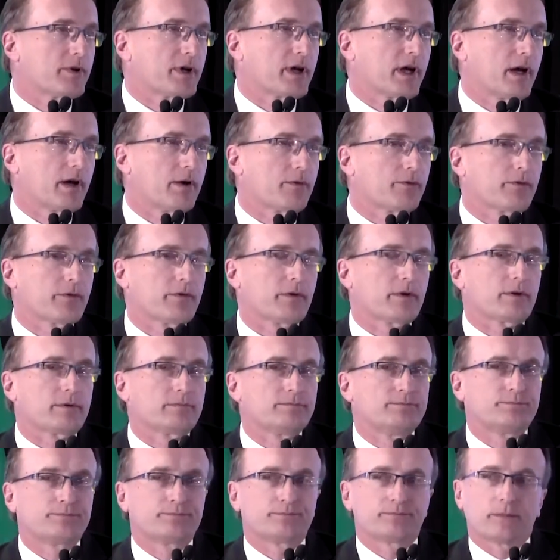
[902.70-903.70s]
of a
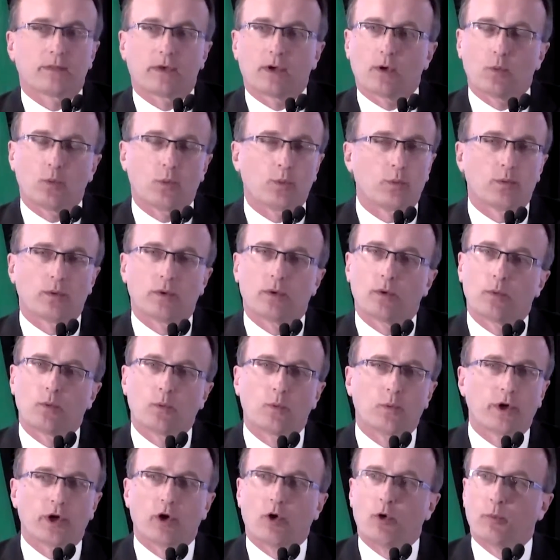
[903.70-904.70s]
councillor.
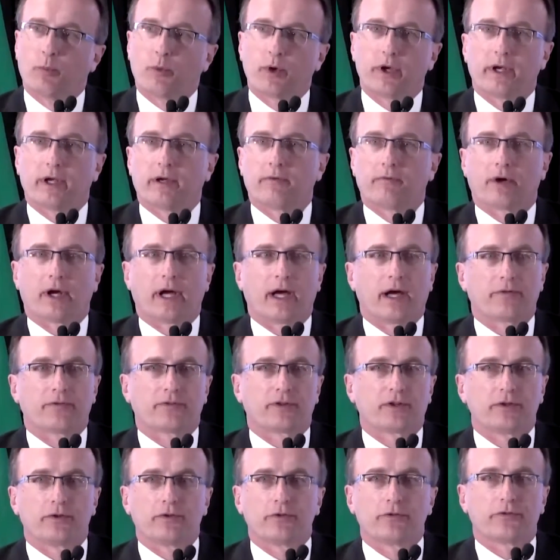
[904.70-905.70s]
We hope we never
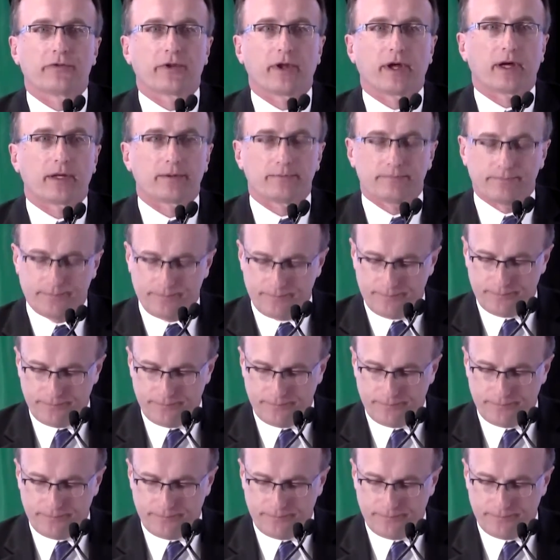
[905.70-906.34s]
have to use that.